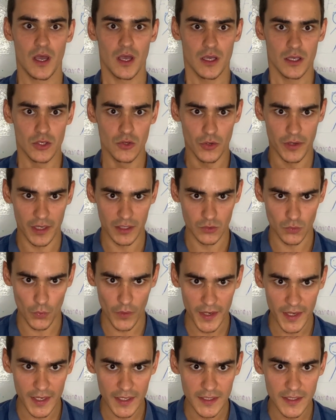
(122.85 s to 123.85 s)
You can
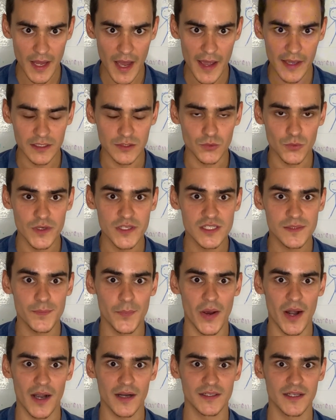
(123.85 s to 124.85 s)
reignite,
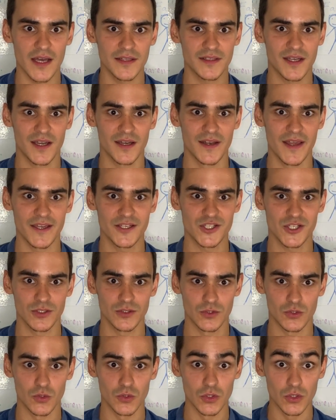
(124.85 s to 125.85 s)
respark that
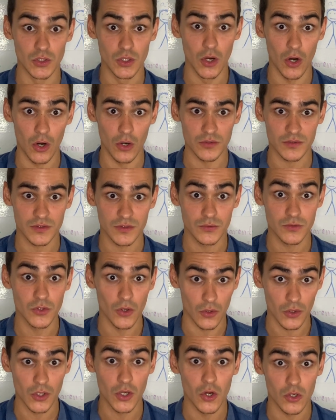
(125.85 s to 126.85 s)
connection to God, to
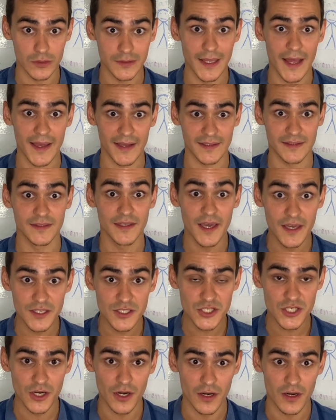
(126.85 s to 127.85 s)
your godlike
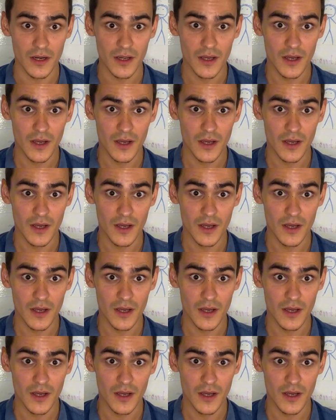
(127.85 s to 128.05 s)
nature.